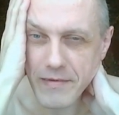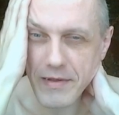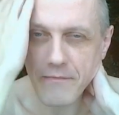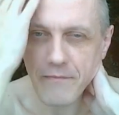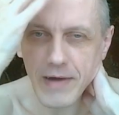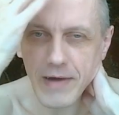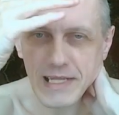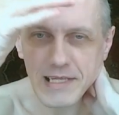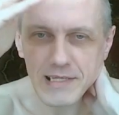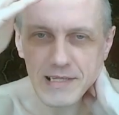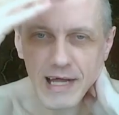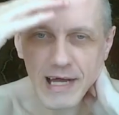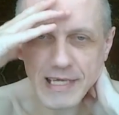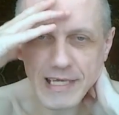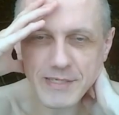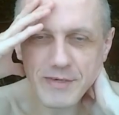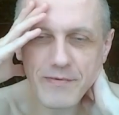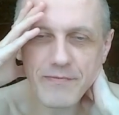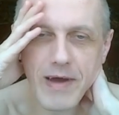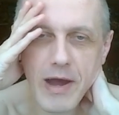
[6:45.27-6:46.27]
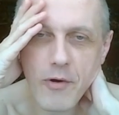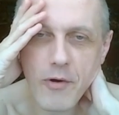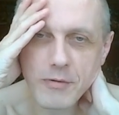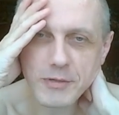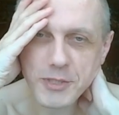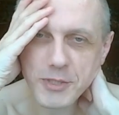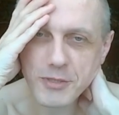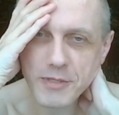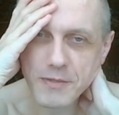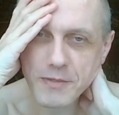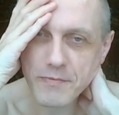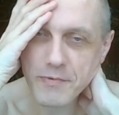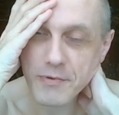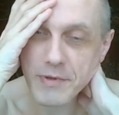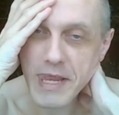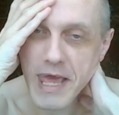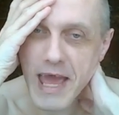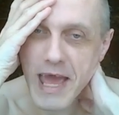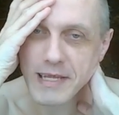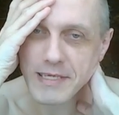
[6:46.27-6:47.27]
finalizer of our shoot
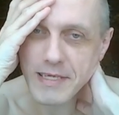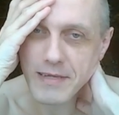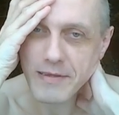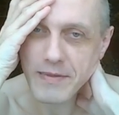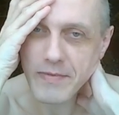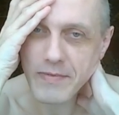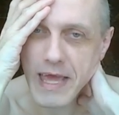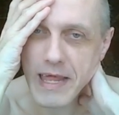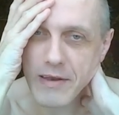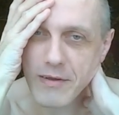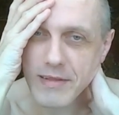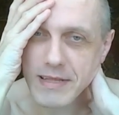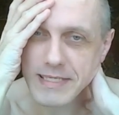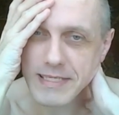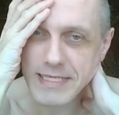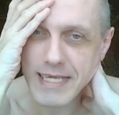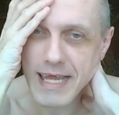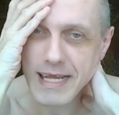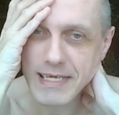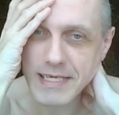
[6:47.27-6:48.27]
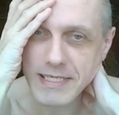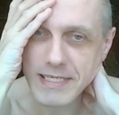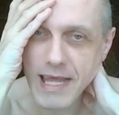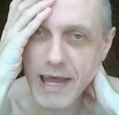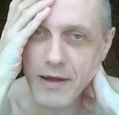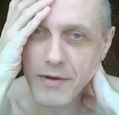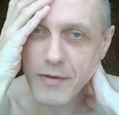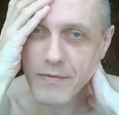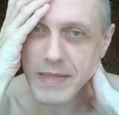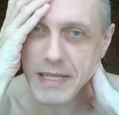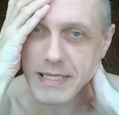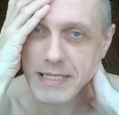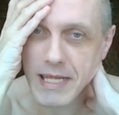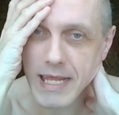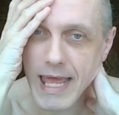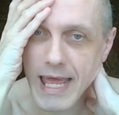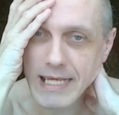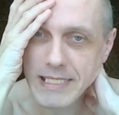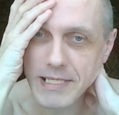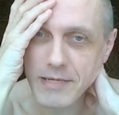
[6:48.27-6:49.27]
tonight. So that sent us out of the
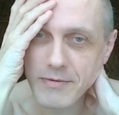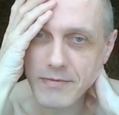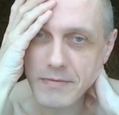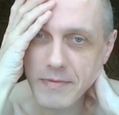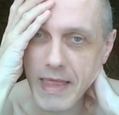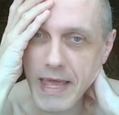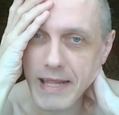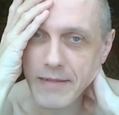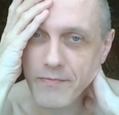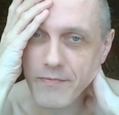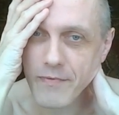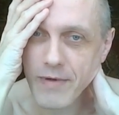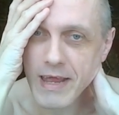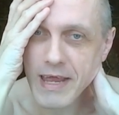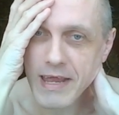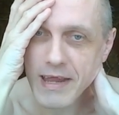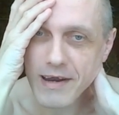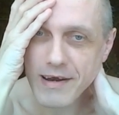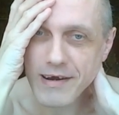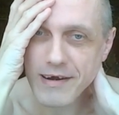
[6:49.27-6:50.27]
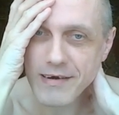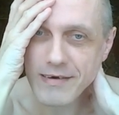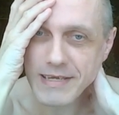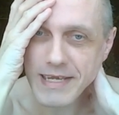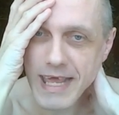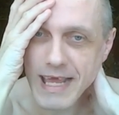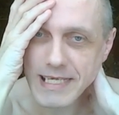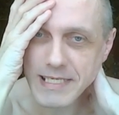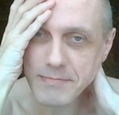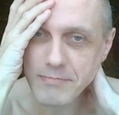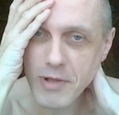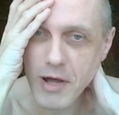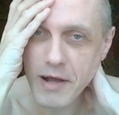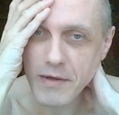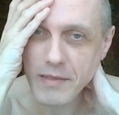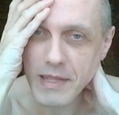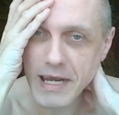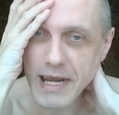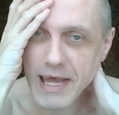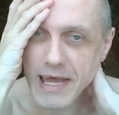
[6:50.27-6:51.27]
excerpt of that text
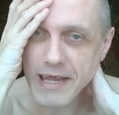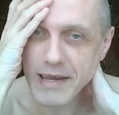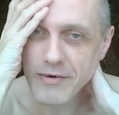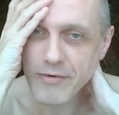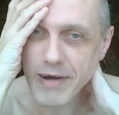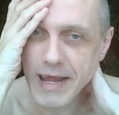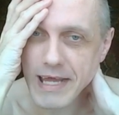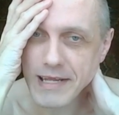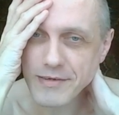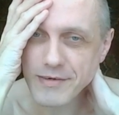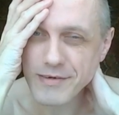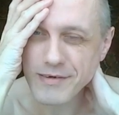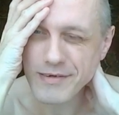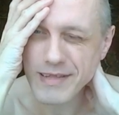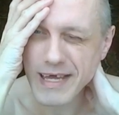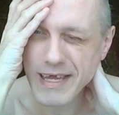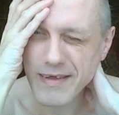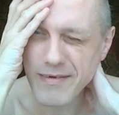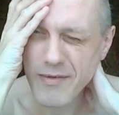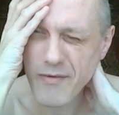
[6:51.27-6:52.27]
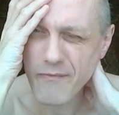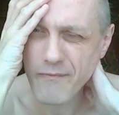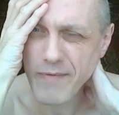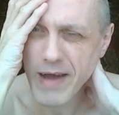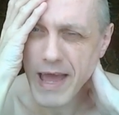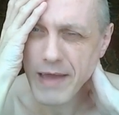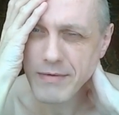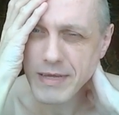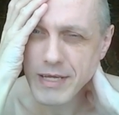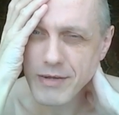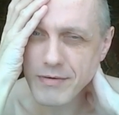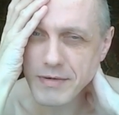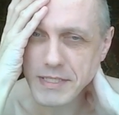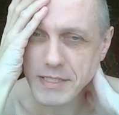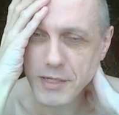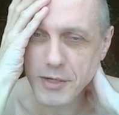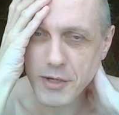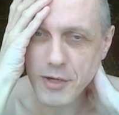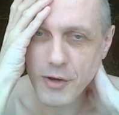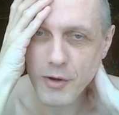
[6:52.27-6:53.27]
blog that I read 5
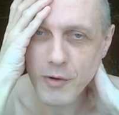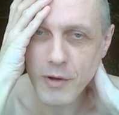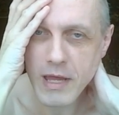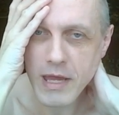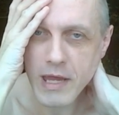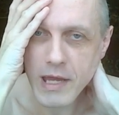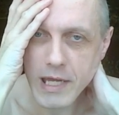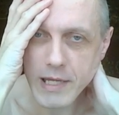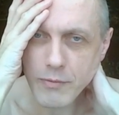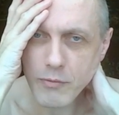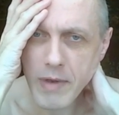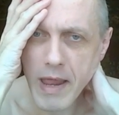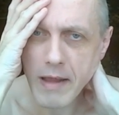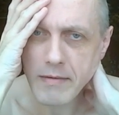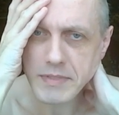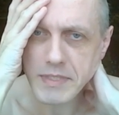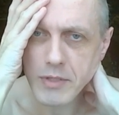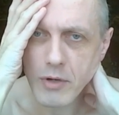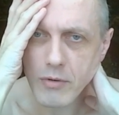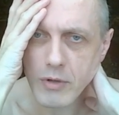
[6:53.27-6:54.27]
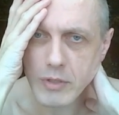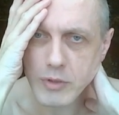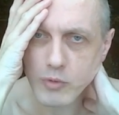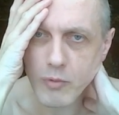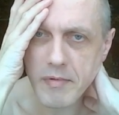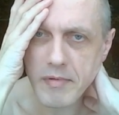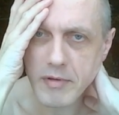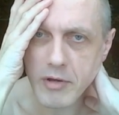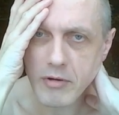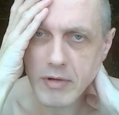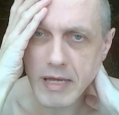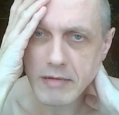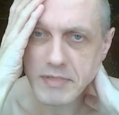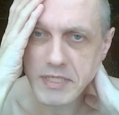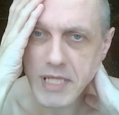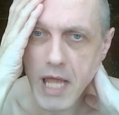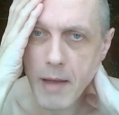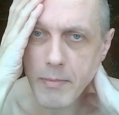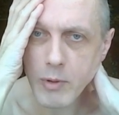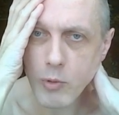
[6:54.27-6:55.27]
years ago. It wouldn't have servers, we wouldn't have
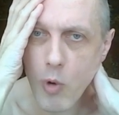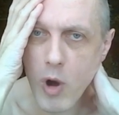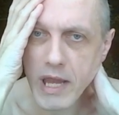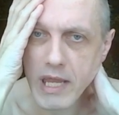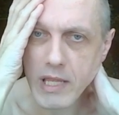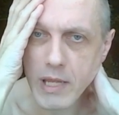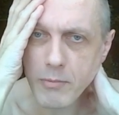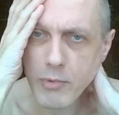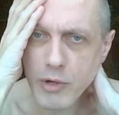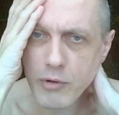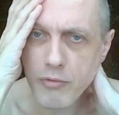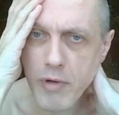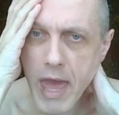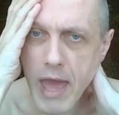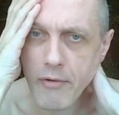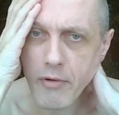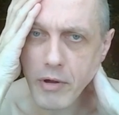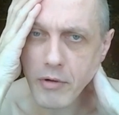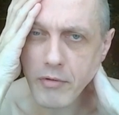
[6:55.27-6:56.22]
stopped working. I would have had